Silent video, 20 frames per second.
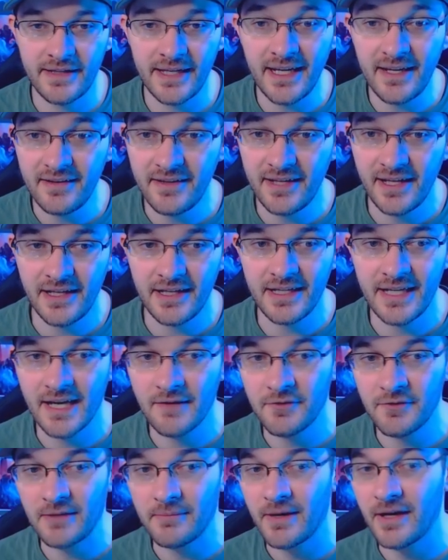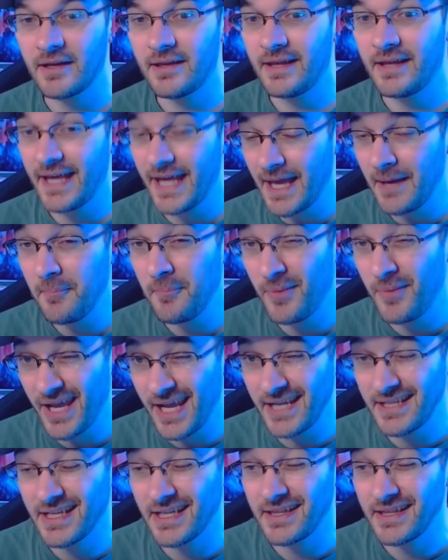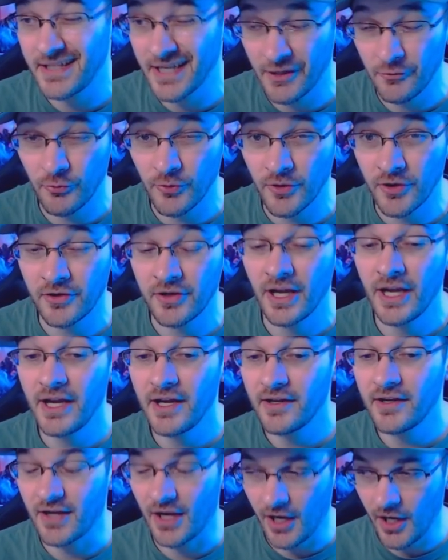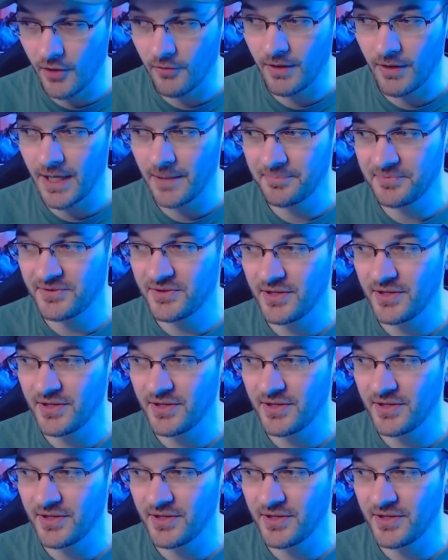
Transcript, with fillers: detailing everything about campaign network co-op.